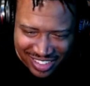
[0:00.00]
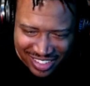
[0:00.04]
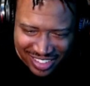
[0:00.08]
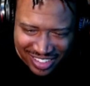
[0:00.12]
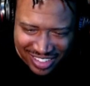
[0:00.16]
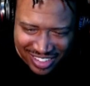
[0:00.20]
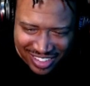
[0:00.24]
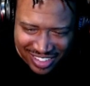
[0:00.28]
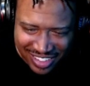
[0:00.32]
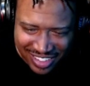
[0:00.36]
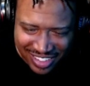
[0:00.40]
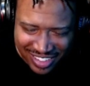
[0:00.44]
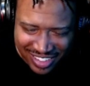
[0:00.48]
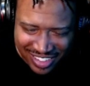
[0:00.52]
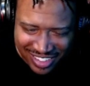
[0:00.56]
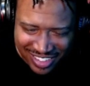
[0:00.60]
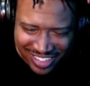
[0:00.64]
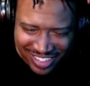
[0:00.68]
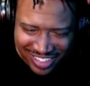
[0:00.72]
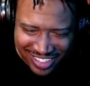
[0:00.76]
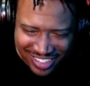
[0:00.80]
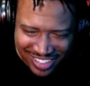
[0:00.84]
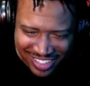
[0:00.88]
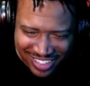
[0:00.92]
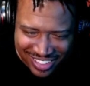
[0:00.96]

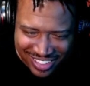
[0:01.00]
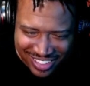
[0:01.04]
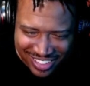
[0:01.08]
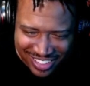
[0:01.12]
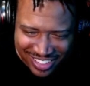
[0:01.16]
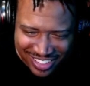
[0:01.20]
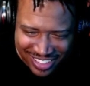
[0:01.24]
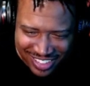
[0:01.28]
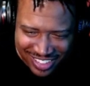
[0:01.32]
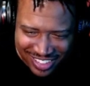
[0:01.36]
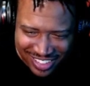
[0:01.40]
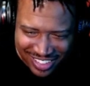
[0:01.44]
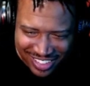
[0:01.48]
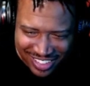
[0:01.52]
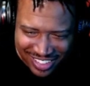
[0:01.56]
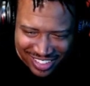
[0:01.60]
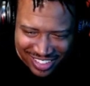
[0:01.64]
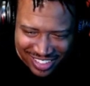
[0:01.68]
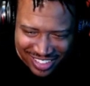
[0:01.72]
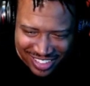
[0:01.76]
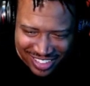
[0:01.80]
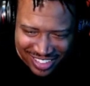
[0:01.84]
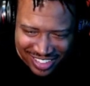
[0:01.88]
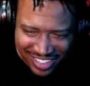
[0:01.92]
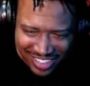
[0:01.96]

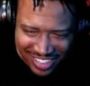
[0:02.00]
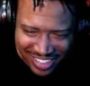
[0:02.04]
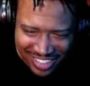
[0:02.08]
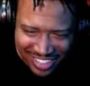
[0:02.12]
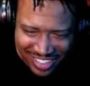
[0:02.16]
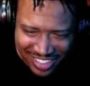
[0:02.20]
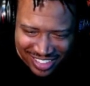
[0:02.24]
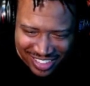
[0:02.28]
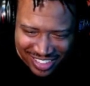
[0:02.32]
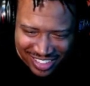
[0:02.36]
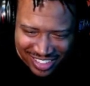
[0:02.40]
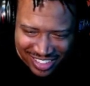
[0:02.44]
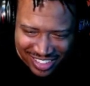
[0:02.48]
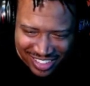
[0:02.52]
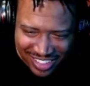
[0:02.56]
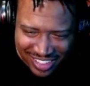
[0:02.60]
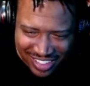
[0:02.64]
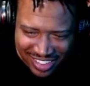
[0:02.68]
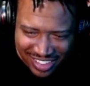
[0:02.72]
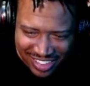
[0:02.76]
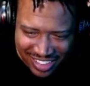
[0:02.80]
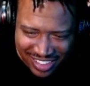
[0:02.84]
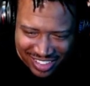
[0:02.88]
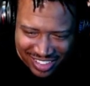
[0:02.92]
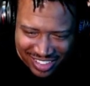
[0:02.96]

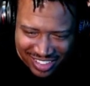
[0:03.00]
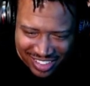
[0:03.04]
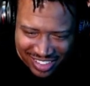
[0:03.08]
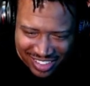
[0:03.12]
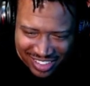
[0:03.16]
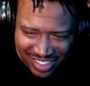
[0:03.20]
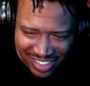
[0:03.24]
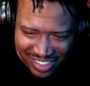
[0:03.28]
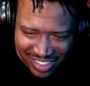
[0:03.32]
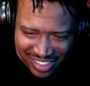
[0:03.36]
This person isn't speaking.